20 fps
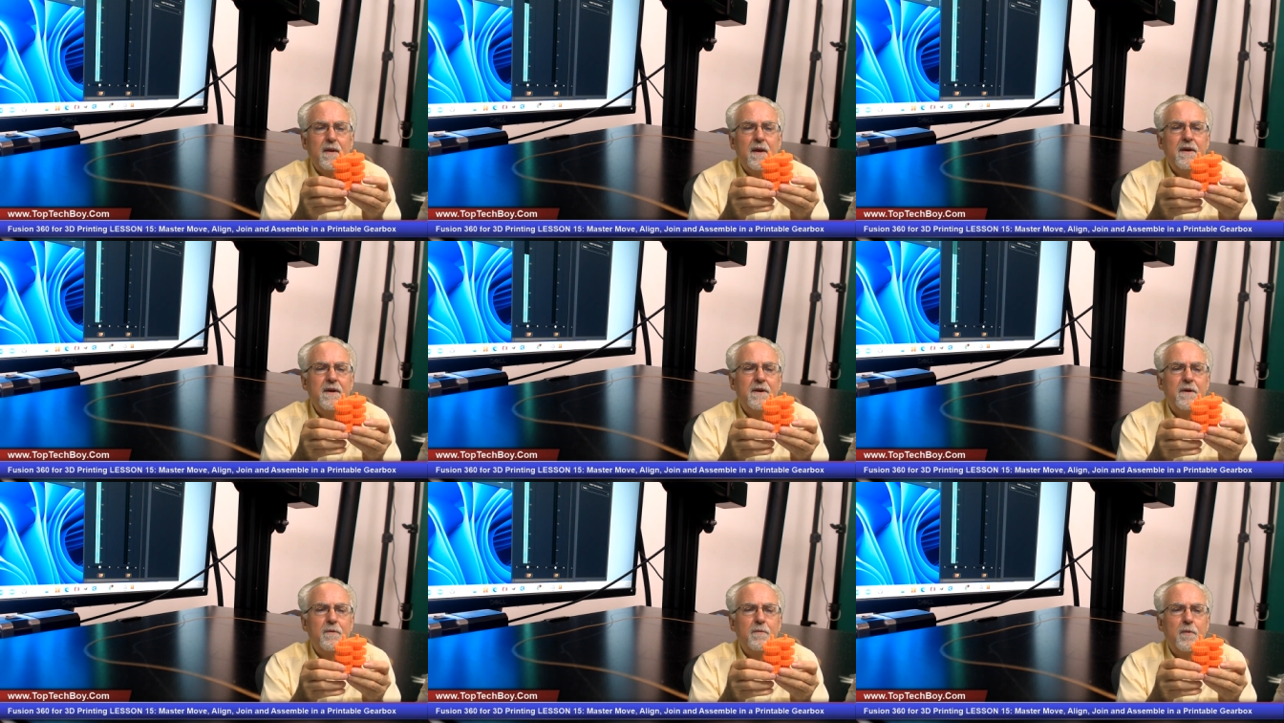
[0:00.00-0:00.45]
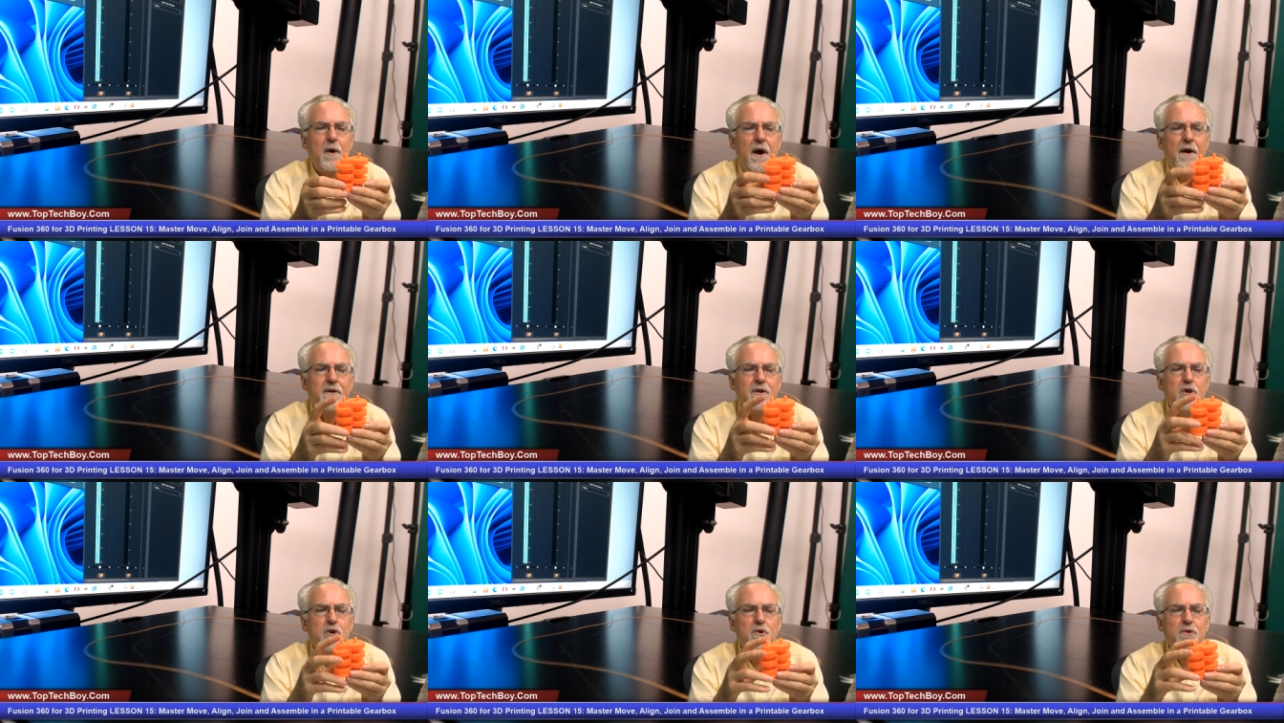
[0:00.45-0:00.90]
you know, uh,
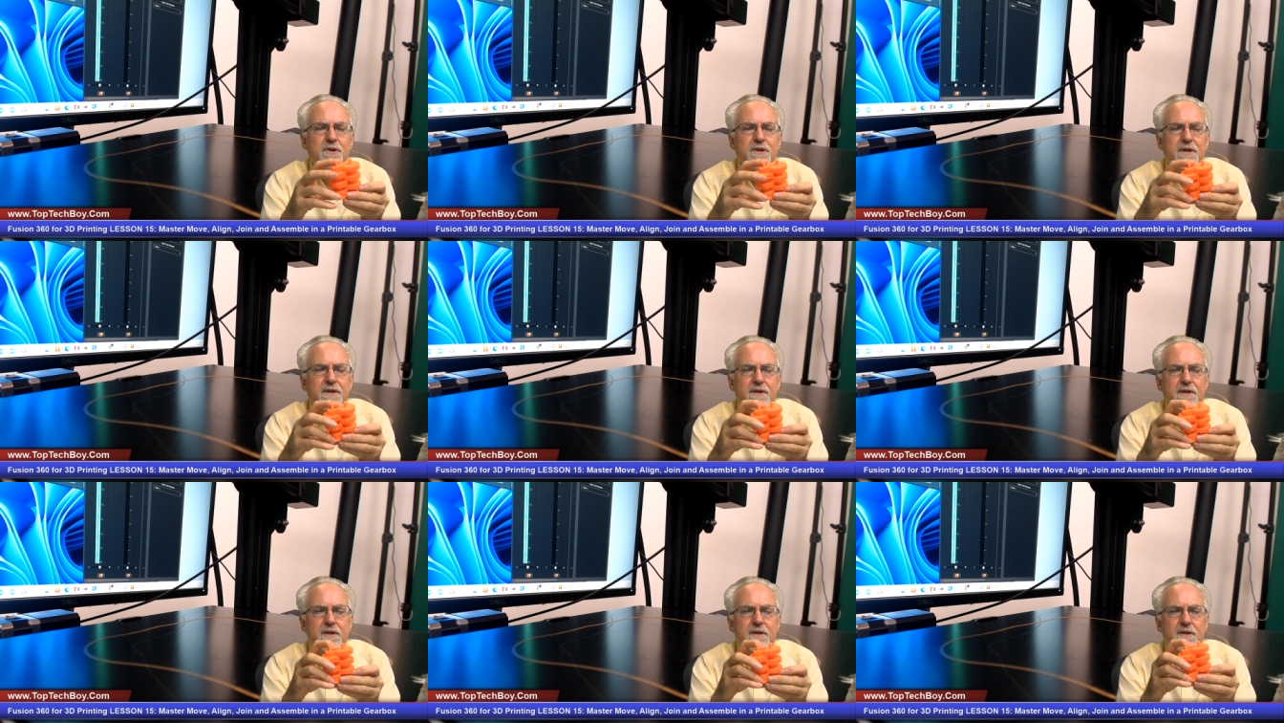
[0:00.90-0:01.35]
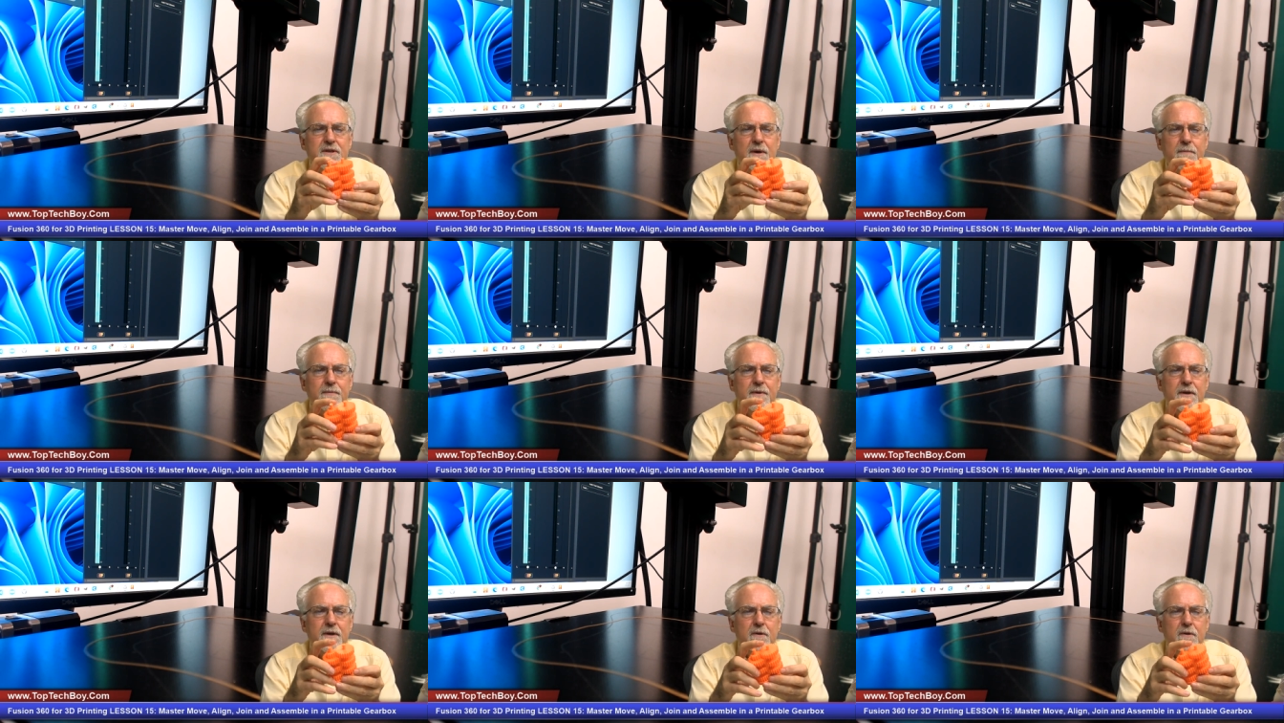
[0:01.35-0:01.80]
use this in
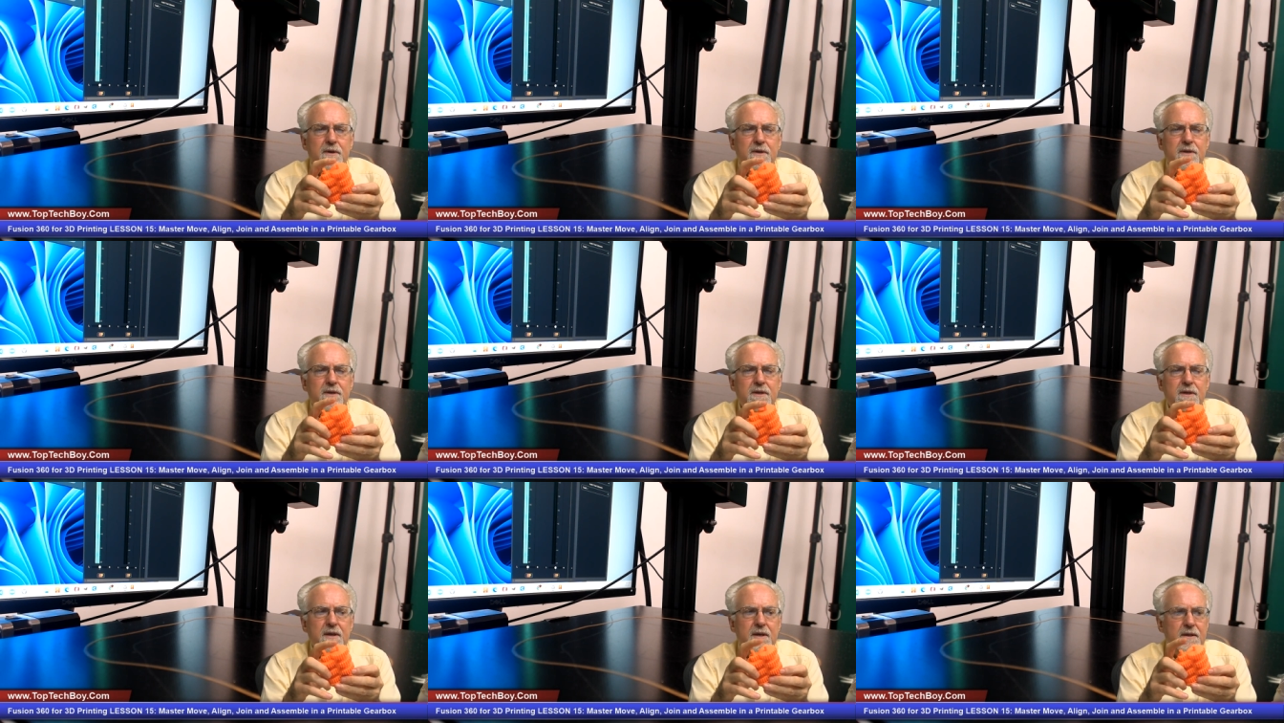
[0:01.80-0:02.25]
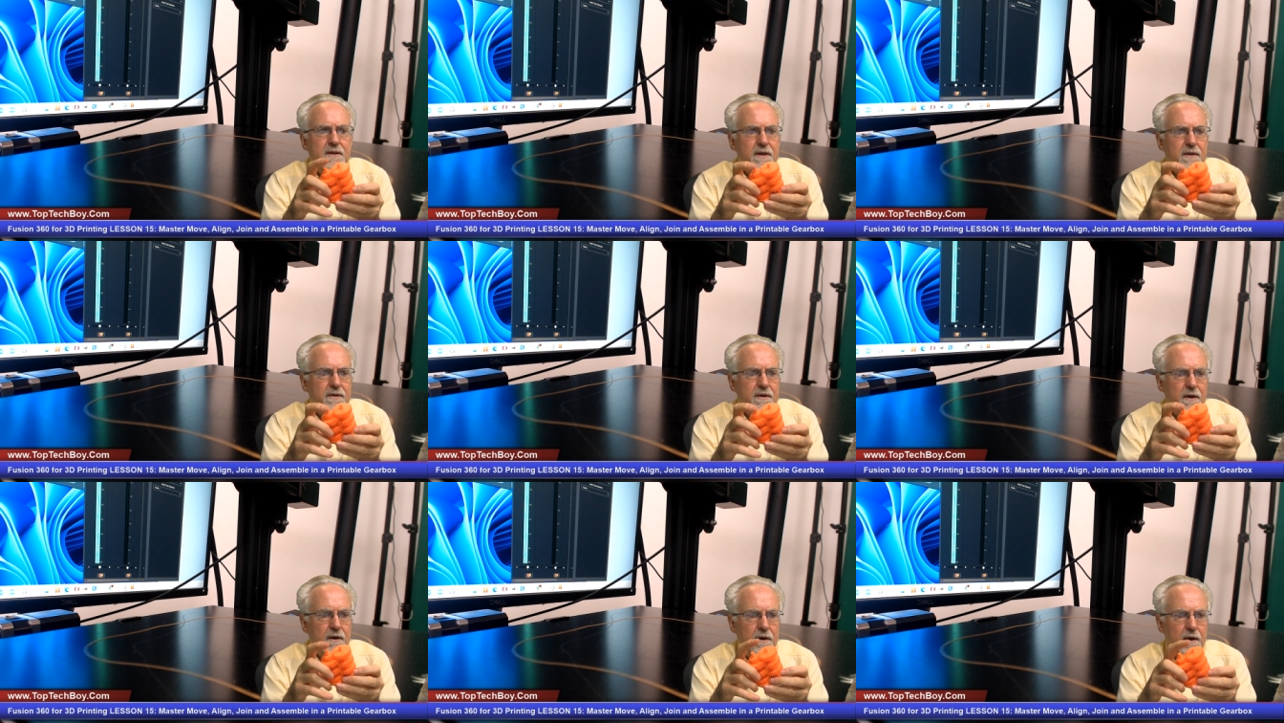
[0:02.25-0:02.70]
something, you could see
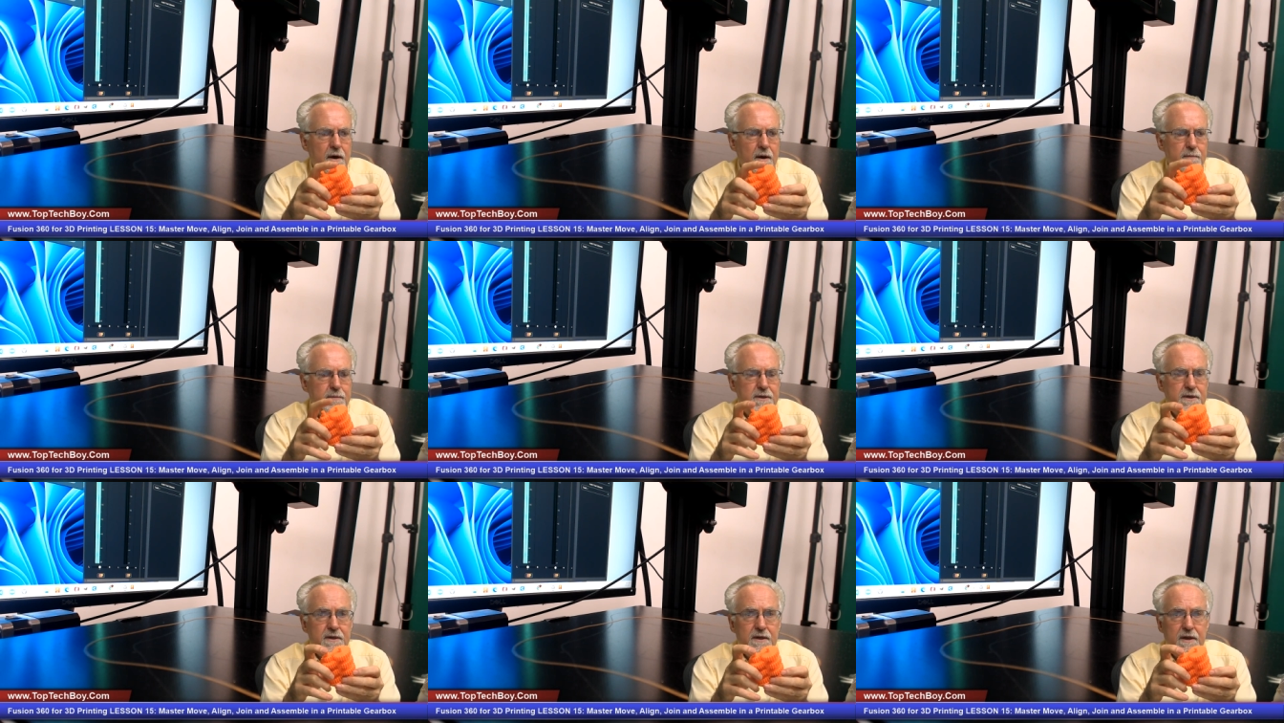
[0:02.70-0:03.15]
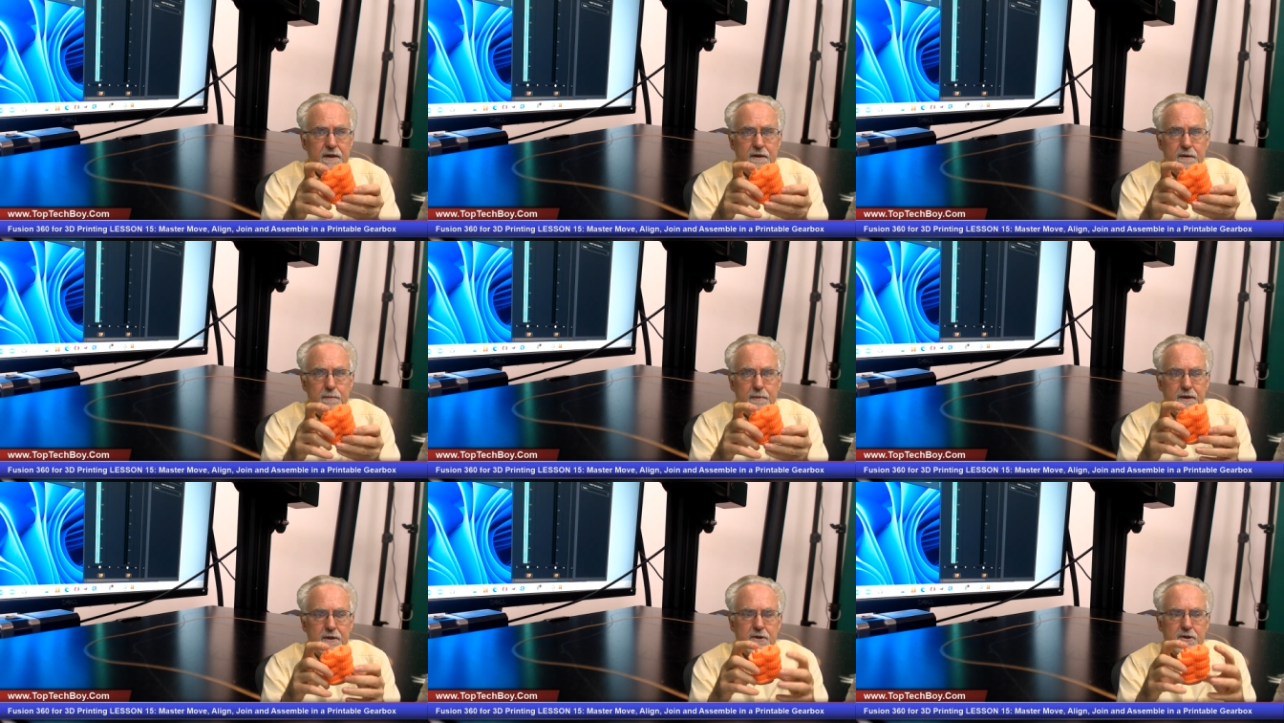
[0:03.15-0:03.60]
that the hubs need to
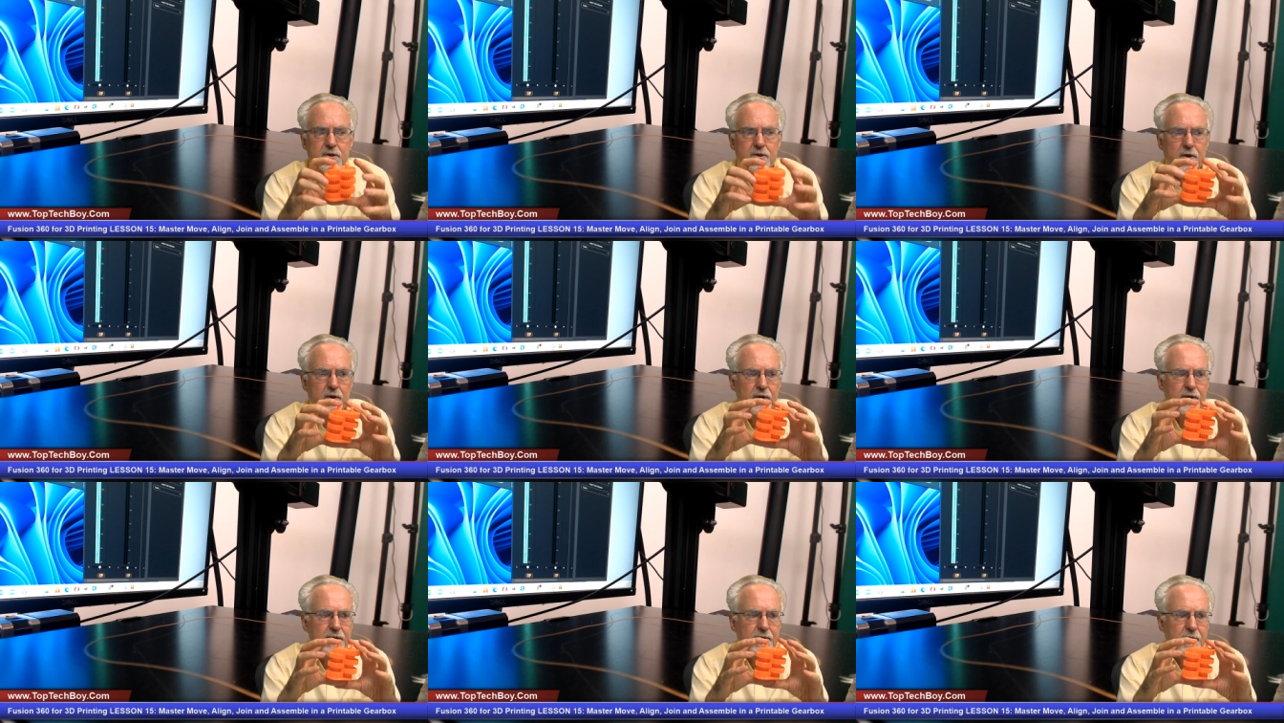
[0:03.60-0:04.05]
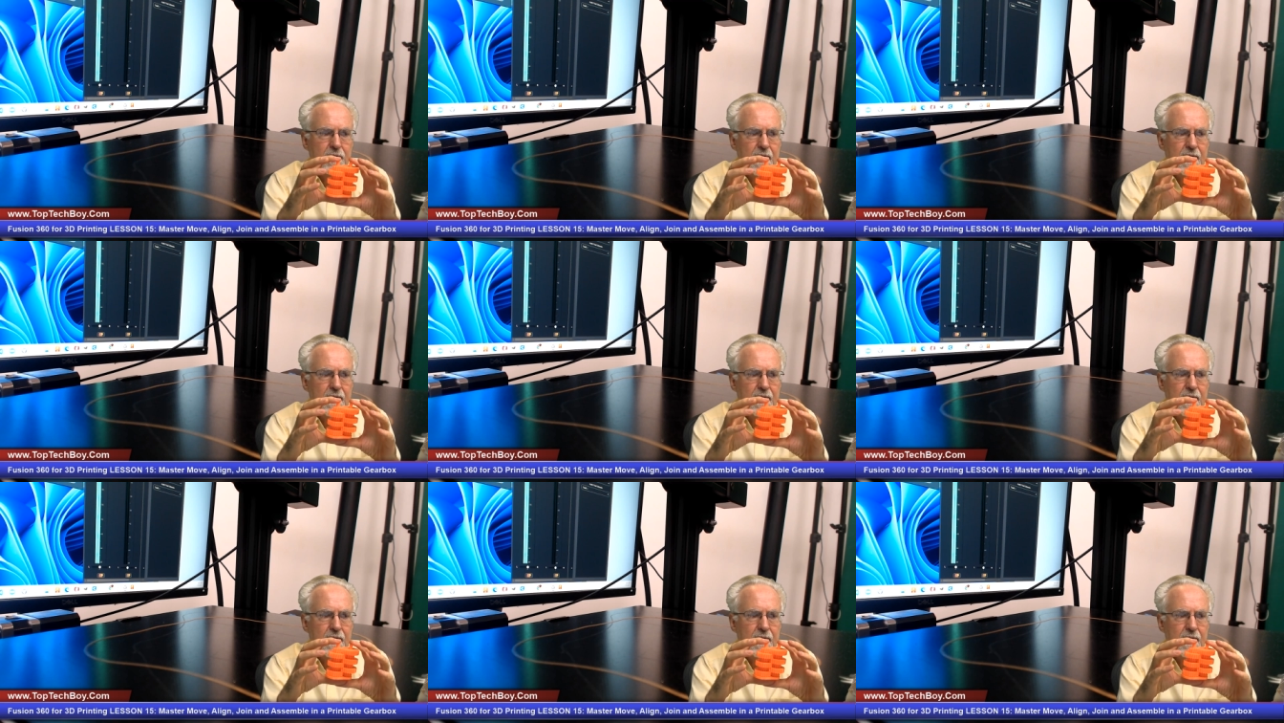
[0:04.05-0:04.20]
be sturdier.